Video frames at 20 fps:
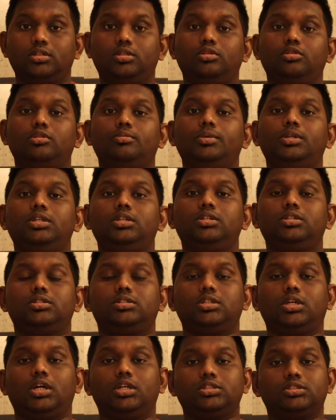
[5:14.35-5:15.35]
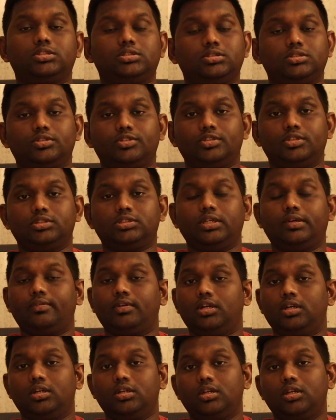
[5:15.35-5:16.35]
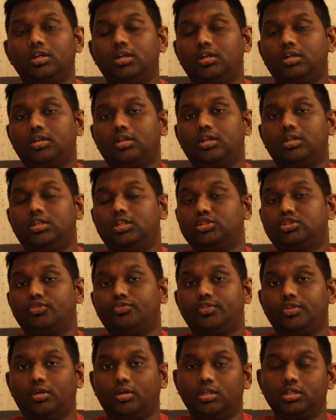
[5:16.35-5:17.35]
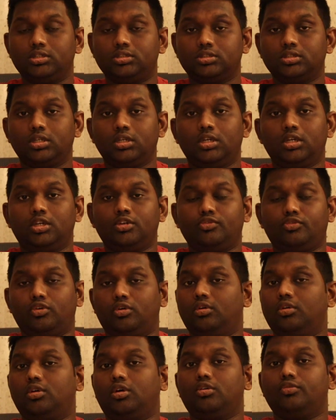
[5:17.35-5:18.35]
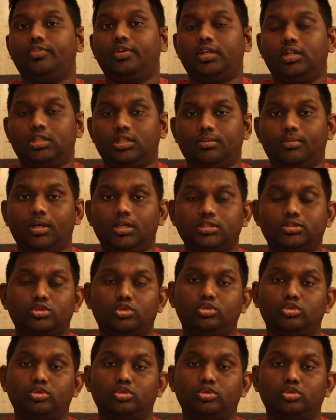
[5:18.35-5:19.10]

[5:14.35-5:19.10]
You'll be charged several hundreds of dollars for not wearing the mask.